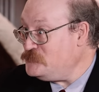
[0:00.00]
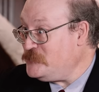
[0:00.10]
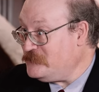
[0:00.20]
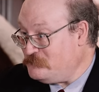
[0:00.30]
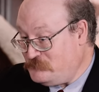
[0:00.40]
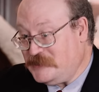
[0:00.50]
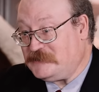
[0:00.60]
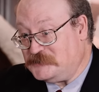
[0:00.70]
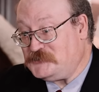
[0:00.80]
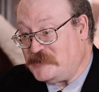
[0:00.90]
Who can
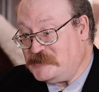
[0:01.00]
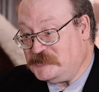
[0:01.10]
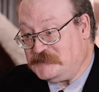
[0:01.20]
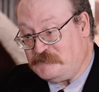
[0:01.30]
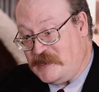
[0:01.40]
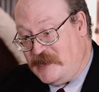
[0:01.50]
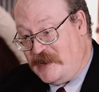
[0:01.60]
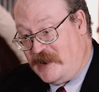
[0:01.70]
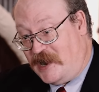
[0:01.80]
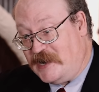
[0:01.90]
pick the strangest?
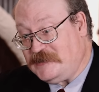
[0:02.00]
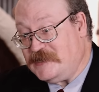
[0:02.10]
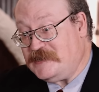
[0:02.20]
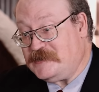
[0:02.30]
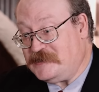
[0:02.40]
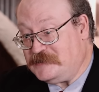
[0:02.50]
I think